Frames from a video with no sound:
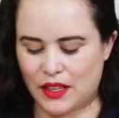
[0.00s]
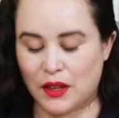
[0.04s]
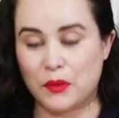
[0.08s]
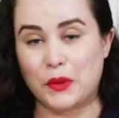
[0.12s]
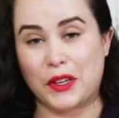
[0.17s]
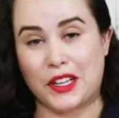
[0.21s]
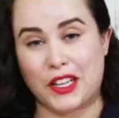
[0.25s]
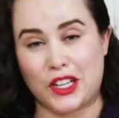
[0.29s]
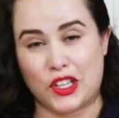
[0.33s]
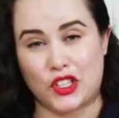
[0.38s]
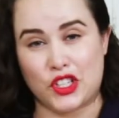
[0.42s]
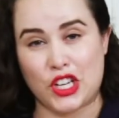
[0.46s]
We're
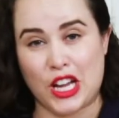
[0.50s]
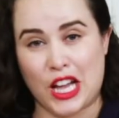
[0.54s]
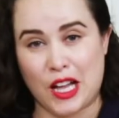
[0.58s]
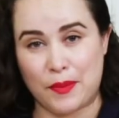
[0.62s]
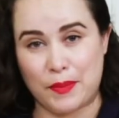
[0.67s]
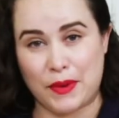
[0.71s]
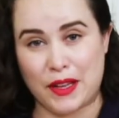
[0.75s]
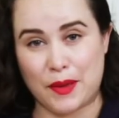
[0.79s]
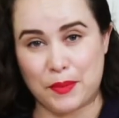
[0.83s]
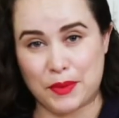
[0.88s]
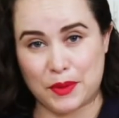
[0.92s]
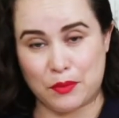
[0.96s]
gonna chop
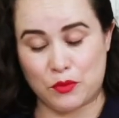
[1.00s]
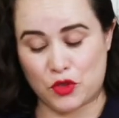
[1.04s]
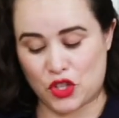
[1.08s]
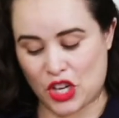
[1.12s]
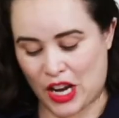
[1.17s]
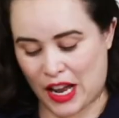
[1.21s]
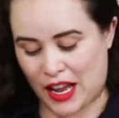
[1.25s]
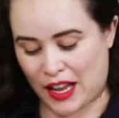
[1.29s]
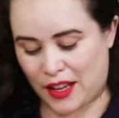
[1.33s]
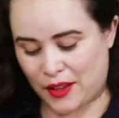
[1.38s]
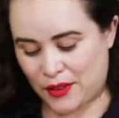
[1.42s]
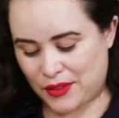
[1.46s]
up some
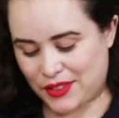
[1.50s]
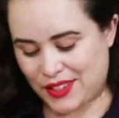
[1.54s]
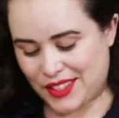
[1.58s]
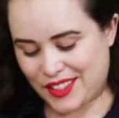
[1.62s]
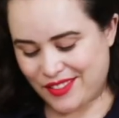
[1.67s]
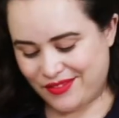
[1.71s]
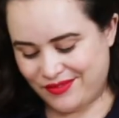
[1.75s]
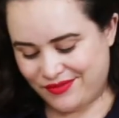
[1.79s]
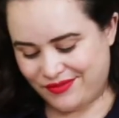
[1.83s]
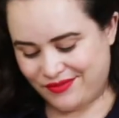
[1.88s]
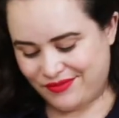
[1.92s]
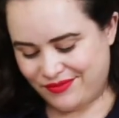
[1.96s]
chives.
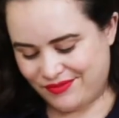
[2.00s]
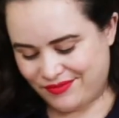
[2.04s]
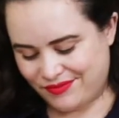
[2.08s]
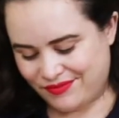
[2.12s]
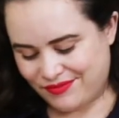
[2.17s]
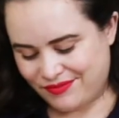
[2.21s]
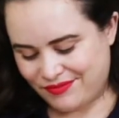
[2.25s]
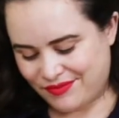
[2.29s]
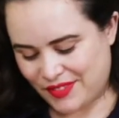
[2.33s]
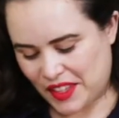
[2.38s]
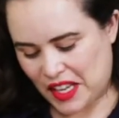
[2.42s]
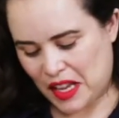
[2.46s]

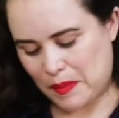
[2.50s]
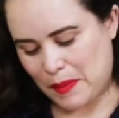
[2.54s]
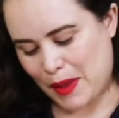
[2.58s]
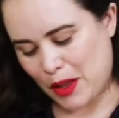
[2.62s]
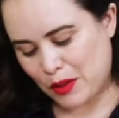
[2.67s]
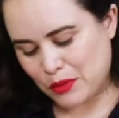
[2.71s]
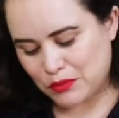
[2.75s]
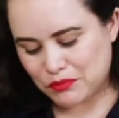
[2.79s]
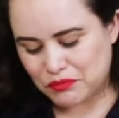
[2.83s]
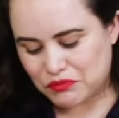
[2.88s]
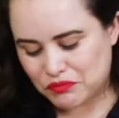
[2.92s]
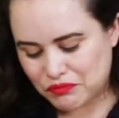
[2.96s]

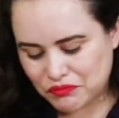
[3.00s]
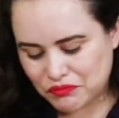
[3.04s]
About